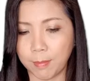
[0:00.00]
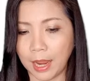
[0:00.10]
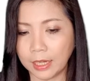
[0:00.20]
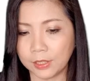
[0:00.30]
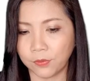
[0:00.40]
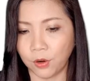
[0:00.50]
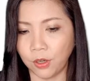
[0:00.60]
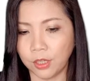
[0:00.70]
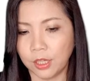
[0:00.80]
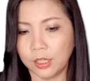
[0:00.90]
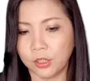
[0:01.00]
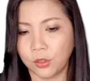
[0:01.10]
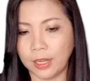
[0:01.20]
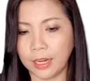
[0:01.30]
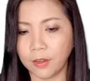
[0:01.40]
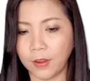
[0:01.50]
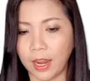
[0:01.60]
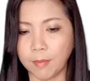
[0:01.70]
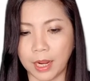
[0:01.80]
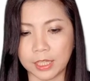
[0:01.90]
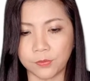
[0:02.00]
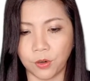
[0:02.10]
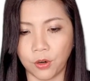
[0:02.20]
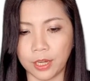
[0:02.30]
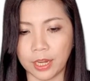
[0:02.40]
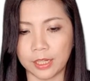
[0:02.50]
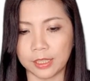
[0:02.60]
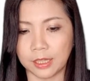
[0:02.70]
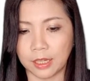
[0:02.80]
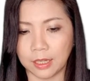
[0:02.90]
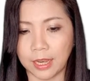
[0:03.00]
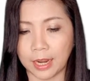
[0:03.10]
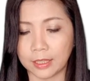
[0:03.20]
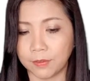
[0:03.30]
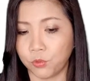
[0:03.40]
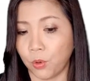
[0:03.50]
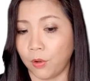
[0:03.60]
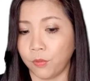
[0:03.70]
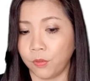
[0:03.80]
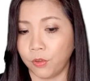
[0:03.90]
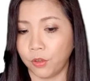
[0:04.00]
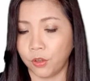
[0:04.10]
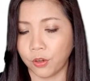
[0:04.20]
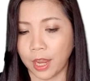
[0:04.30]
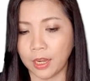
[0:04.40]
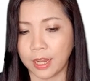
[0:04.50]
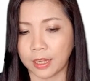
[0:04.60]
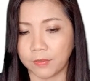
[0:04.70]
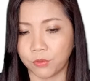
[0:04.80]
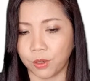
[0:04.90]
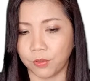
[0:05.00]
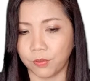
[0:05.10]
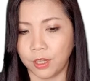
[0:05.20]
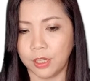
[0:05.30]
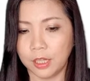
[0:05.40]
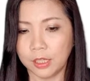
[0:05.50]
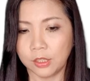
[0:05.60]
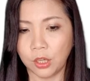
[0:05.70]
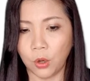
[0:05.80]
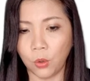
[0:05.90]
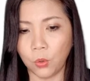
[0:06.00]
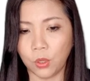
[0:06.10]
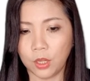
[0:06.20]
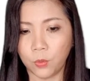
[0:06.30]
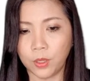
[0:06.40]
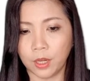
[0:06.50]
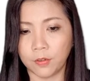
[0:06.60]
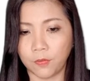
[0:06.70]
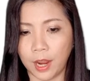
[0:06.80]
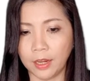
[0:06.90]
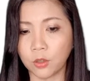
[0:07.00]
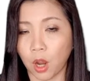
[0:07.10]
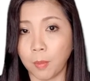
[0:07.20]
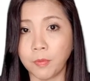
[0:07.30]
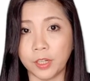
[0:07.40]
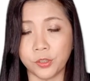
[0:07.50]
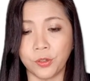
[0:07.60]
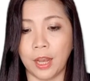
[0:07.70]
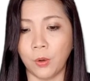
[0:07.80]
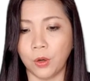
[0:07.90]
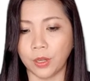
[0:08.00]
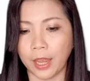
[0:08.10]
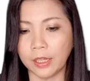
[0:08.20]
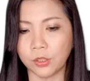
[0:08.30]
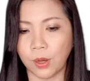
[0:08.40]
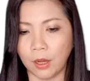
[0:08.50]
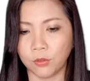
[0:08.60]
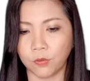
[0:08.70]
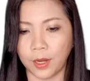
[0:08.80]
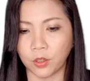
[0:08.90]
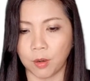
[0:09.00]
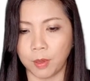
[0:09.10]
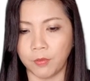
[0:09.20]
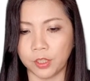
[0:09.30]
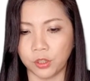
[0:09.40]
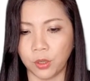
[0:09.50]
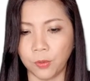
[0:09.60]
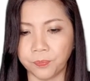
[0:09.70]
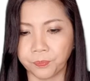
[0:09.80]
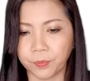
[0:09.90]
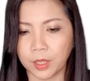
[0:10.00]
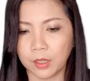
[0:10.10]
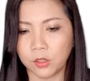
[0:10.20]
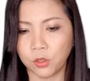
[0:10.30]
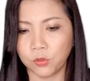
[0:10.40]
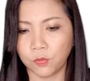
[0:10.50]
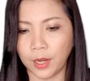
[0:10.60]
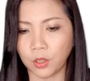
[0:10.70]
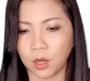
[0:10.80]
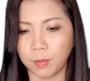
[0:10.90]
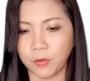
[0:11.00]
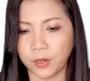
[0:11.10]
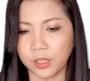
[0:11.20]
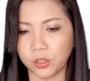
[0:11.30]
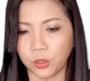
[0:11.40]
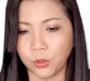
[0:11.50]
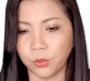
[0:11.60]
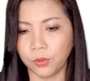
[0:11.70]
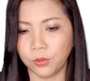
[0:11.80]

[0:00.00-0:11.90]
minus 4. So negative 8 minus 4 is negative 12, okay, negative 12. So we got to find common ratio now, okay, so how to find common ratio? So to find common ratio,